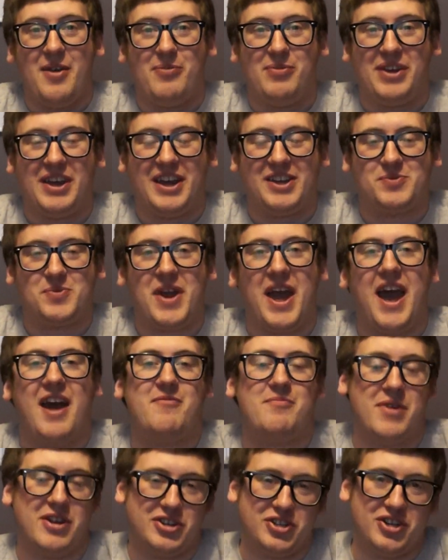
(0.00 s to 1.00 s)
because we
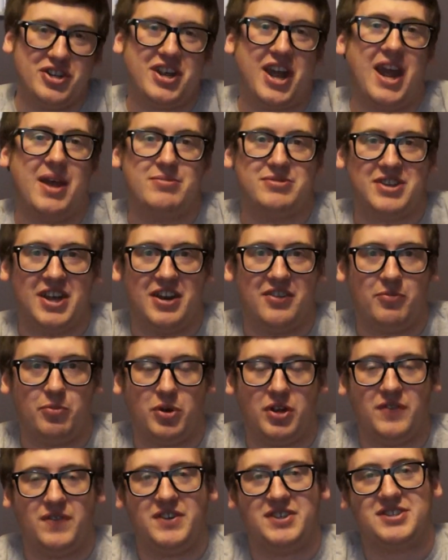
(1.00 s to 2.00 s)
have mentioned games that have
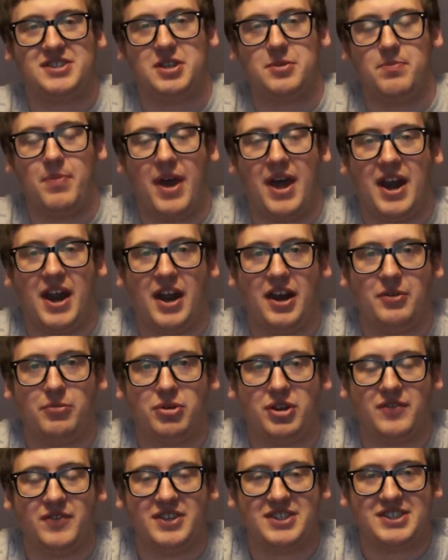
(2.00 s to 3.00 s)
previously been on
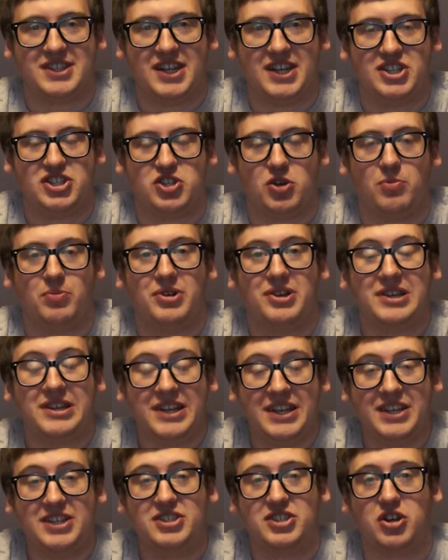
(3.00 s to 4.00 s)
previous lists, so
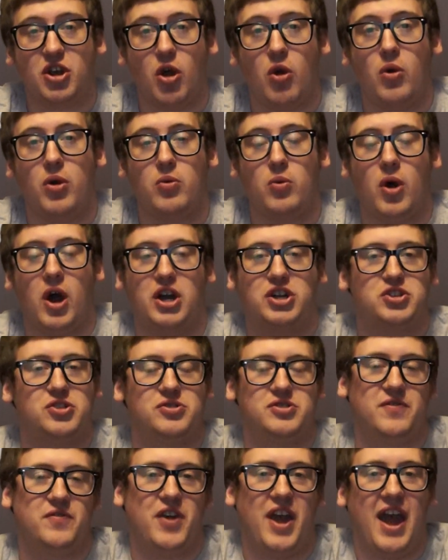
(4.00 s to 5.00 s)
please go and watch
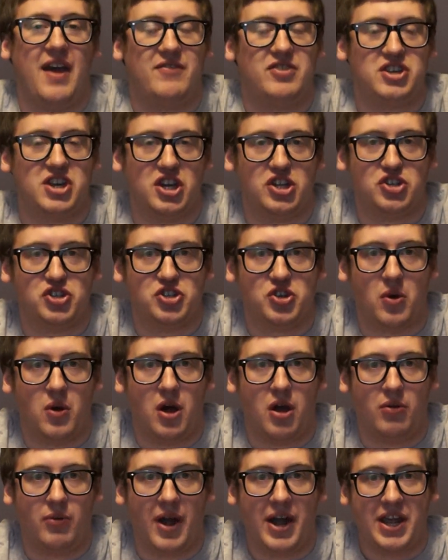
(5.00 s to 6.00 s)
those if you haven't done so
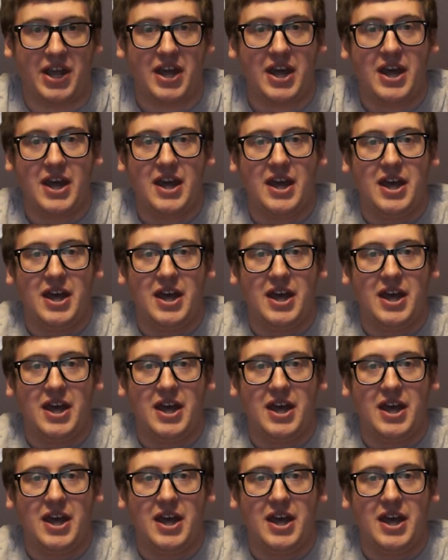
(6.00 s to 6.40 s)
already.